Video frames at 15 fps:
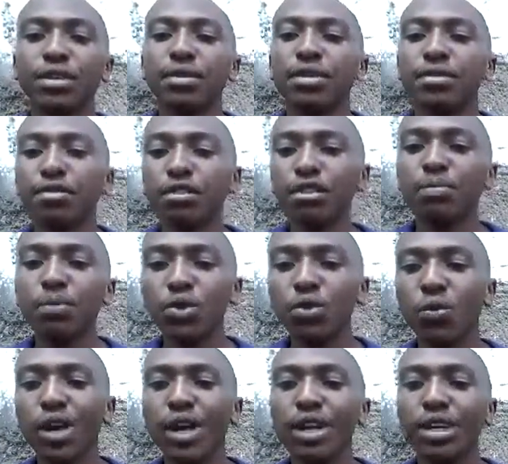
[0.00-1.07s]
developed
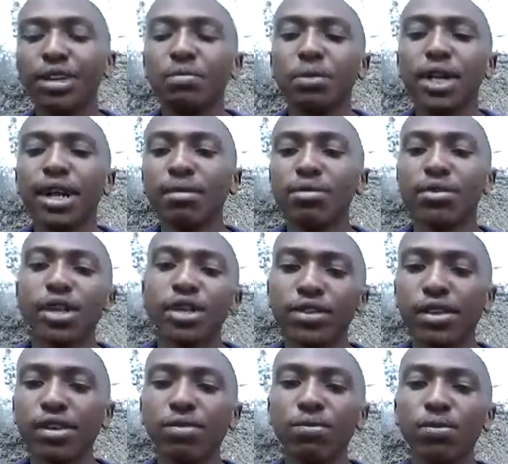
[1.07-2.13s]
well and become
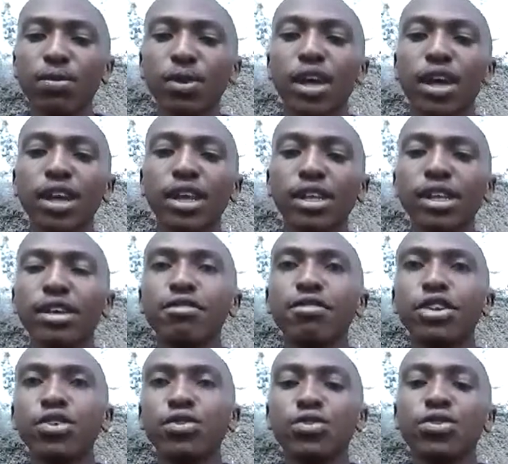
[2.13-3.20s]
successful, the
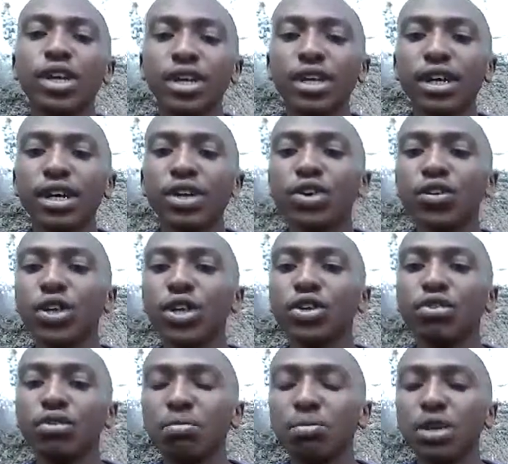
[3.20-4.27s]
revenues that are going
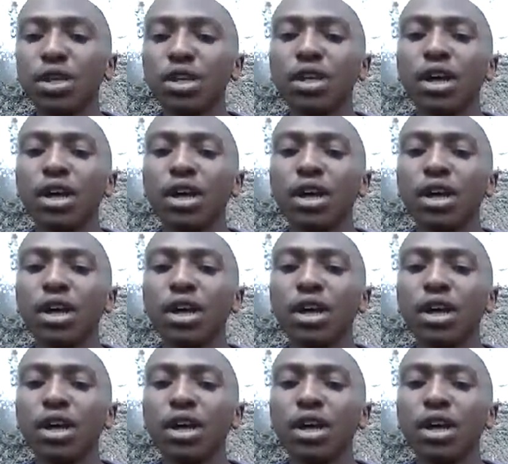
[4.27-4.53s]
to be